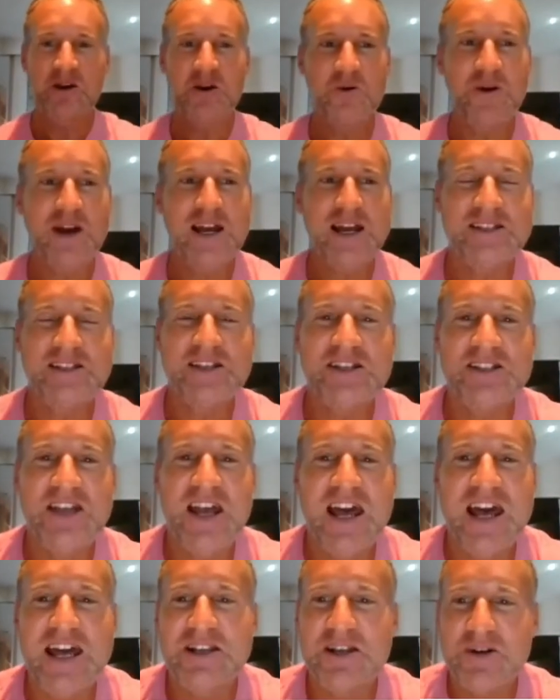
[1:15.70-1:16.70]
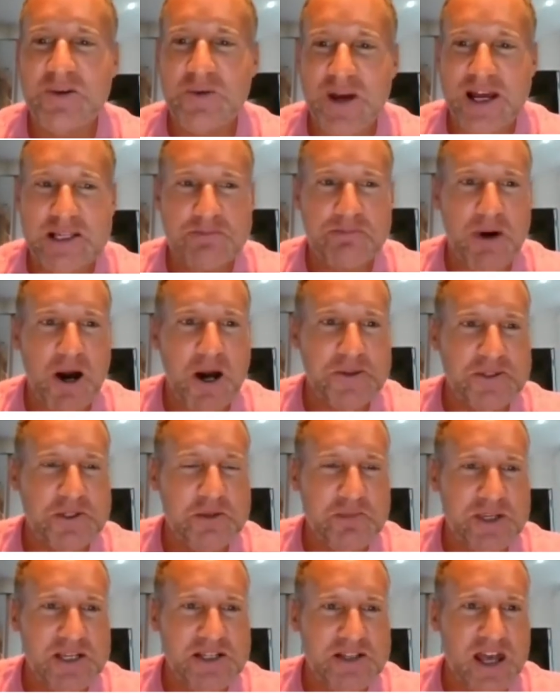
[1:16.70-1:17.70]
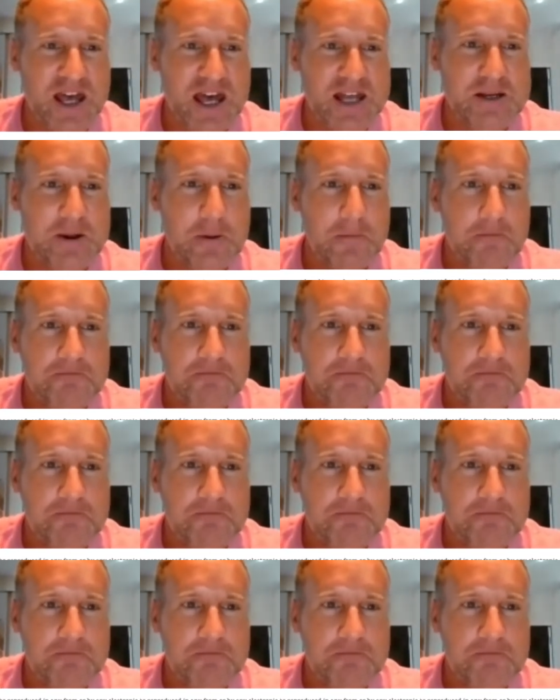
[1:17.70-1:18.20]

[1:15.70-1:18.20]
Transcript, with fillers: Where's his head? Where's Bartleby's head?